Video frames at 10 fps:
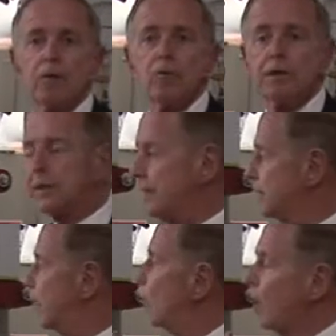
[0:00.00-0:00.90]
We take
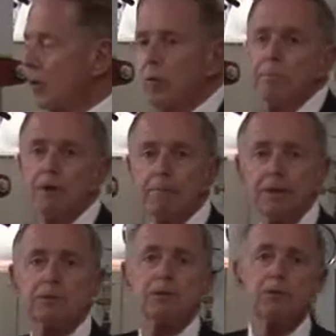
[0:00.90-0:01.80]
that water, we pump
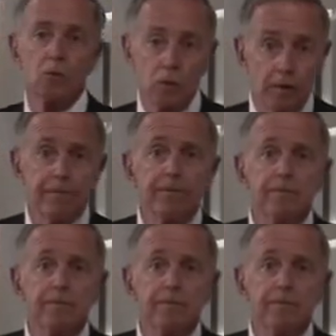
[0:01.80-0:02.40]
it to the roof,